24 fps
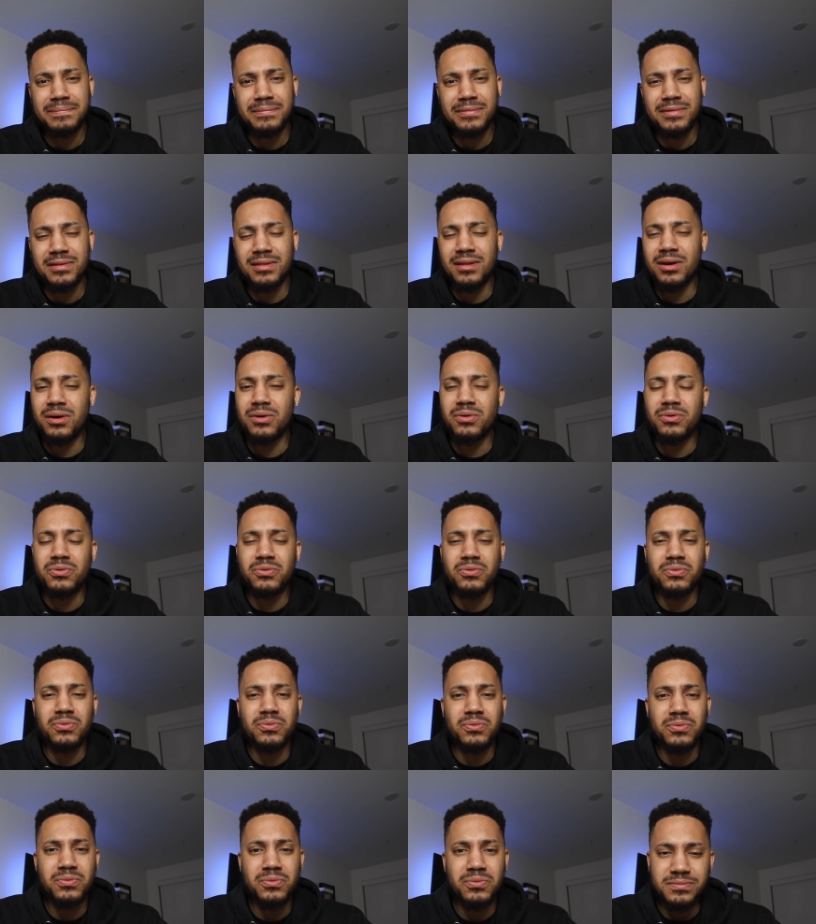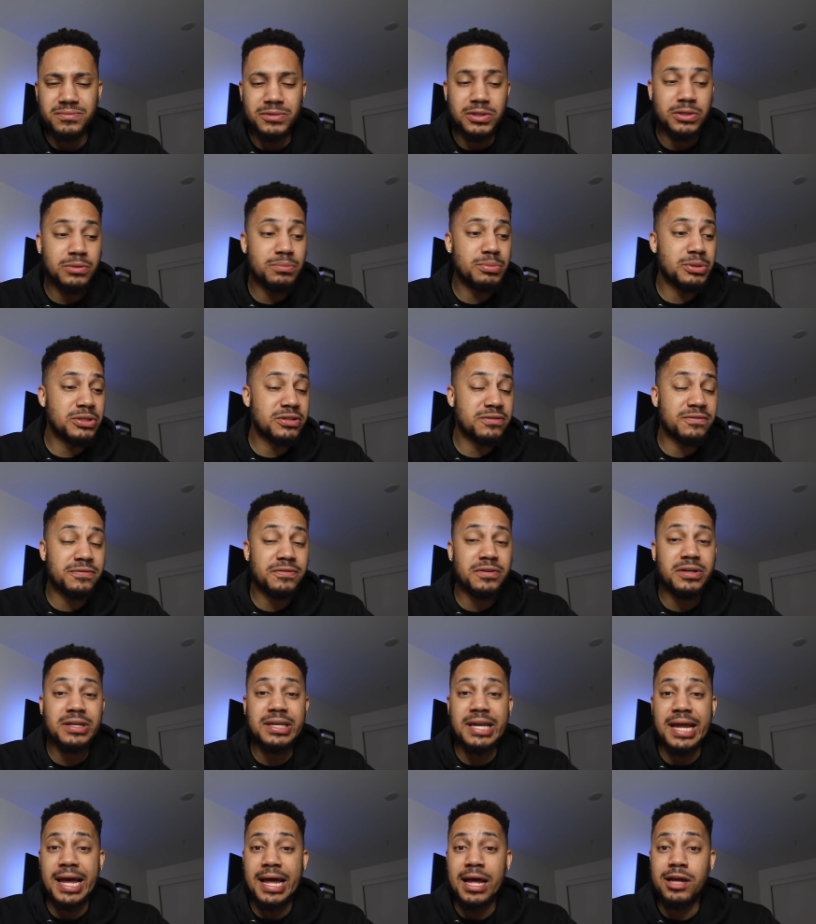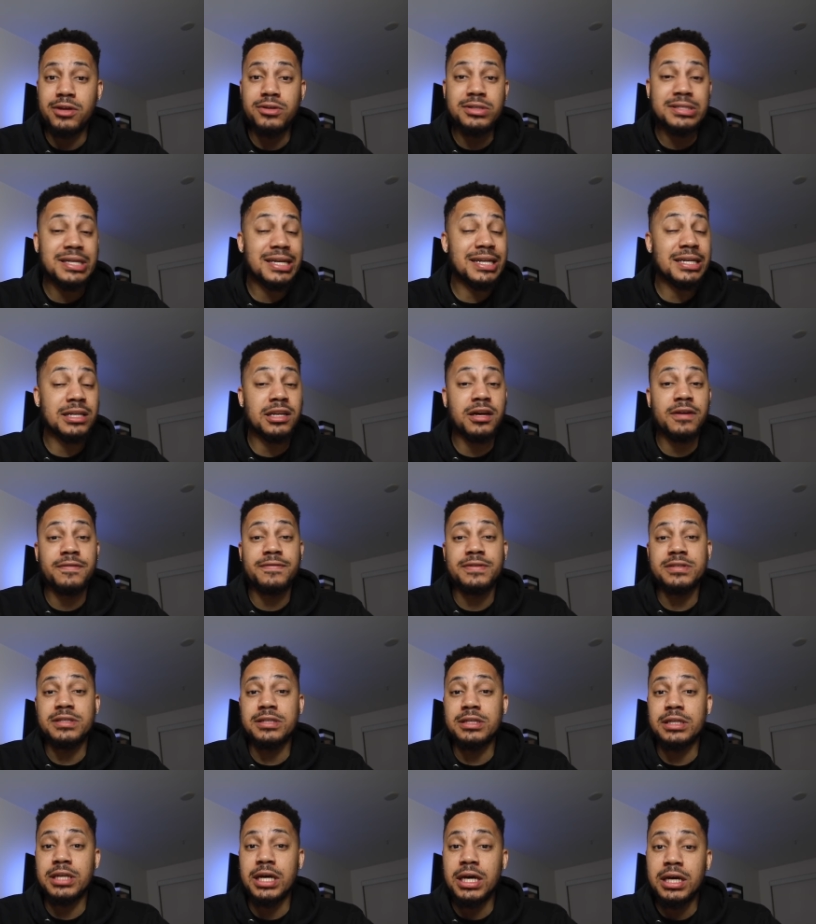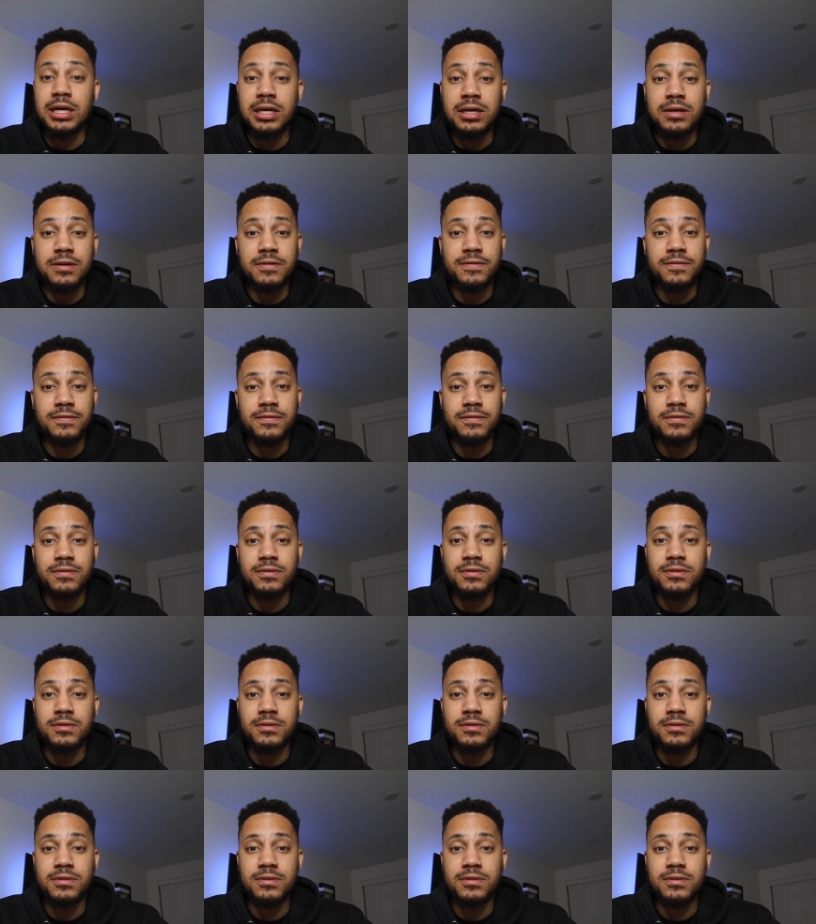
No. You put your foot down. You said enough is enough.